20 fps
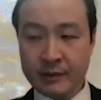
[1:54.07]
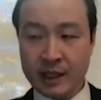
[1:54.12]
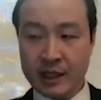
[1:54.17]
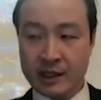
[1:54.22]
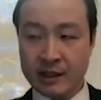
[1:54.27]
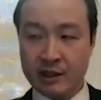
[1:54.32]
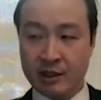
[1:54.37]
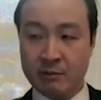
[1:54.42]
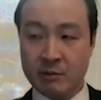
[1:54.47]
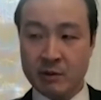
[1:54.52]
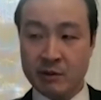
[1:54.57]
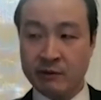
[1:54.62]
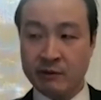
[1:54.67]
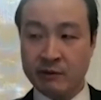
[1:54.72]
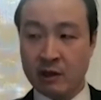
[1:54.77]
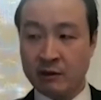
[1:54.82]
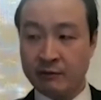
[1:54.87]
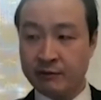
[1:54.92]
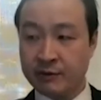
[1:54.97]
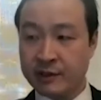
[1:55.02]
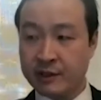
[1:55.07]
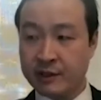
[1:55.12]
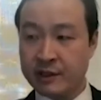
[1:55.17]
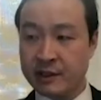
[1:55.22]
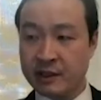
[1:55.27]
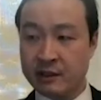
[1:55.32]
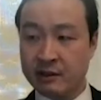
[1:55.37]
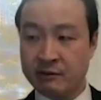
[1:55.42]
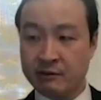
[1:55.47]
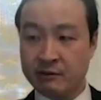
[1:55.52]
in terms of
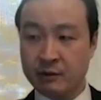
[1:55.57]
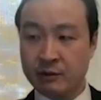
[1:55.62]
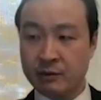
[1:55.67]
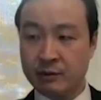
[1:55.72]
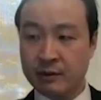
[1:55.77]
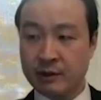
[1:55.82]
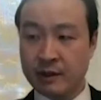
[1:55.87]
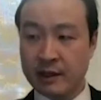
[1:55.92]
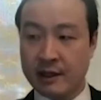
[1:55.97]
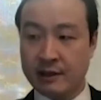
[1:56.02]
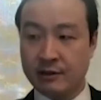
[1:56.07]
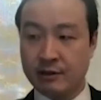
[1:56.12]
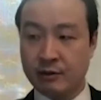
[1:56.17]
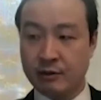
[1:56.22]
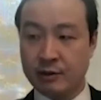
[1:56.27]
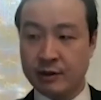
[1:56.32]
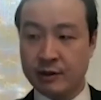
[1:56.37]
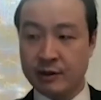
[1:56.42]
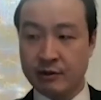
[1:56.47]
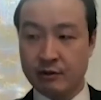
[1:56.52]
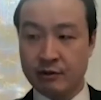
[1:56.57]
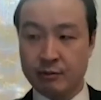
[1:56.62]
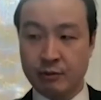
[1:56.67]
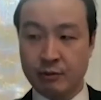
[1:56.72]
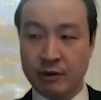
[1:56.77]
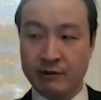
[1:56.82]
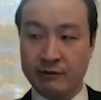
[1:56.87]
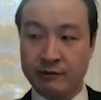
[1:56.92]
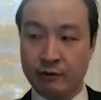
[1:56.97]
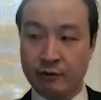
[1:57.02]
confidence interval, as short as
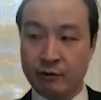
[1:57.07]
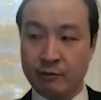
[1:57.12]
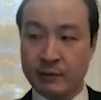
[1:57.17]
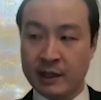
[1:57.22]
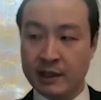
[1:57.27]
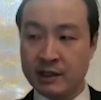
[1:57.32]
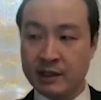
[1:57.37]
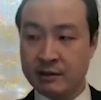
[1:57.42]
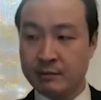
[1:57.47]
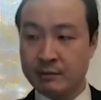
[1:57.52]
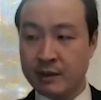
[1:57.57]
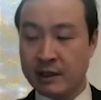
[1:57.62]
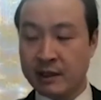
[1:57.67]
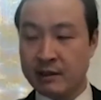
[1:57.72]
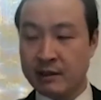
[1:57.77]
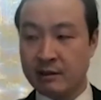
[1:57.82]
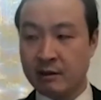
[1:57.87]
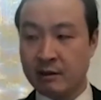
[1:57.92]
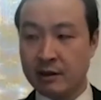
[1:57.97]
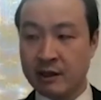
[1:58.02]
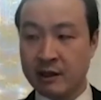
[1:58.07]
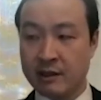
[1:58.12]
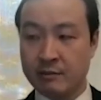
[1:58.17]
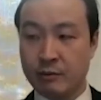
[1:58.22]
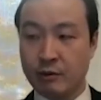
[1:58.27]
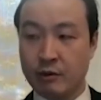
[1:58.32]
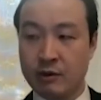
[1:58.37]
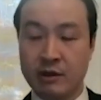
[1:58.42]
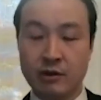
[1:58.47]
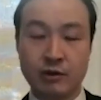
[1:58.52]
2.4 months, but as long
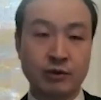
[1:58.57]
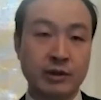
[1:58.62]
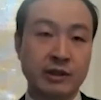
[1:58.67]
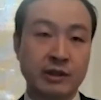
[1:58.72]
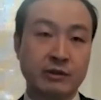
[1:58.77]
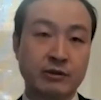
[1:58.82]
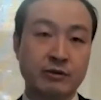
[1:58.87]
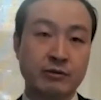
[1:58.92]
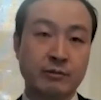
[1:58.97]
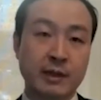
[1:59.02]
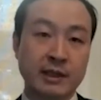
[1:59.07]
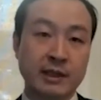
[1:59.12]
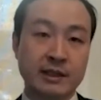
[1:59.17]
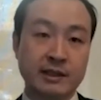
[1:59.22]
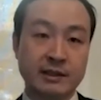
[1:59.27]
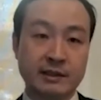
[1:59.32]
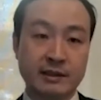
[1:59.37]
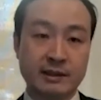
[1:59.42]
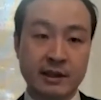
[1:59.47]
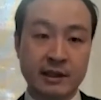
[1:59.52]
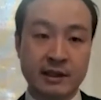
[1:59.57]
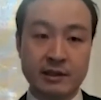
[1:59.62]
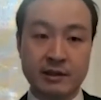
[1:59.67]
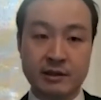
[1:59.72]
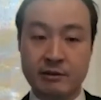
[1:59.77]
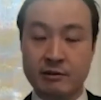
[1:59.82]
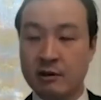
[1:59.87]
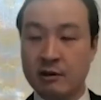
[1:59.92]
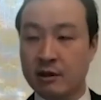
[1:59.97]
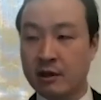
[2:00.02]
as more than 22 months and
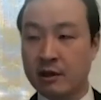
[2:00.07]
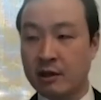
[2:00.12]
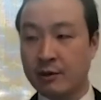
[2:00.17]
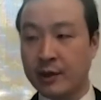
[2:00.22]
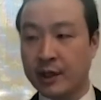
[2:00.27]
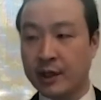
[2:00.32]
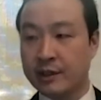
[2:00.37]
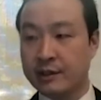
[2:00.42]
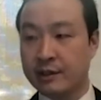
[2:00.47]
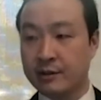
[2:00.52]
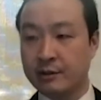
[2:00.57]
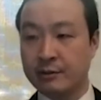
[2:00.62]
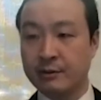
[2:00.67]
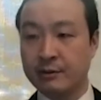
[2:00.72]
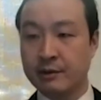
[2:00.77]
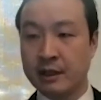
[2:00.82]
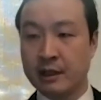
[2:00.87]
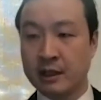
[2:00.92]
still ongoing. So